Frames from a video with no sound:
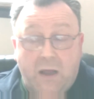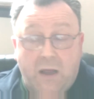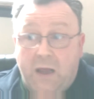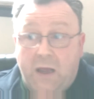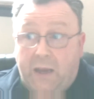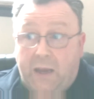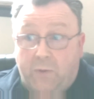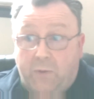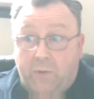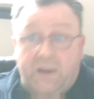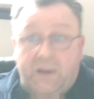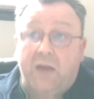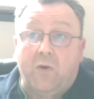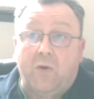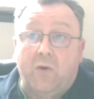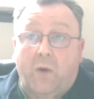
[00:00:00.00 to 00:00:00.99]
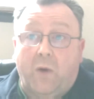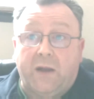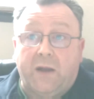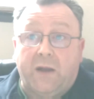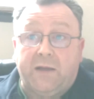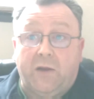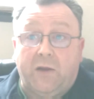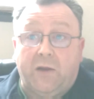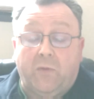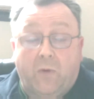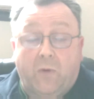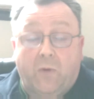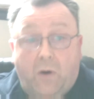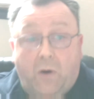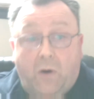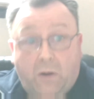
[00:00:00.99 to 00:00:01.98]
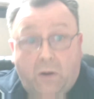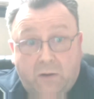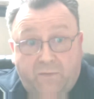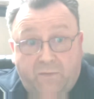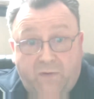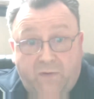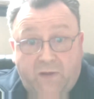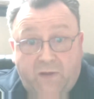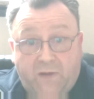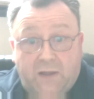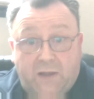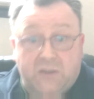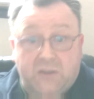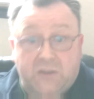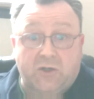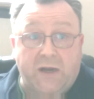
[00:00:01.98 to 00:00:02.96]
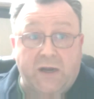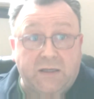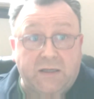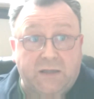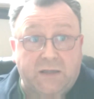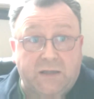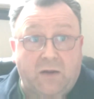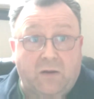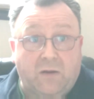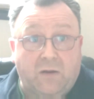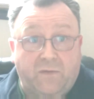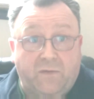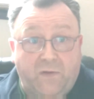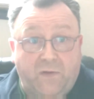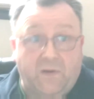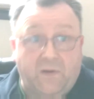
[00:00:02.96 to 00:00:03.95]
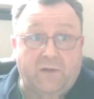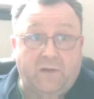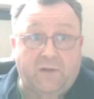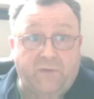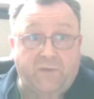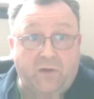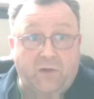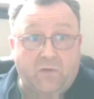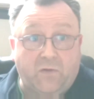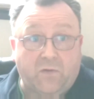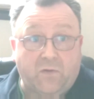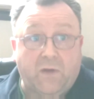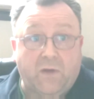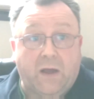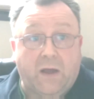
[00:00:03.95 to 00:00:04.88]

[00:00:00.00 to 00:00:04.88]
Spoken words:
It will then go on and tell you about all the physical strengths and all the physical features,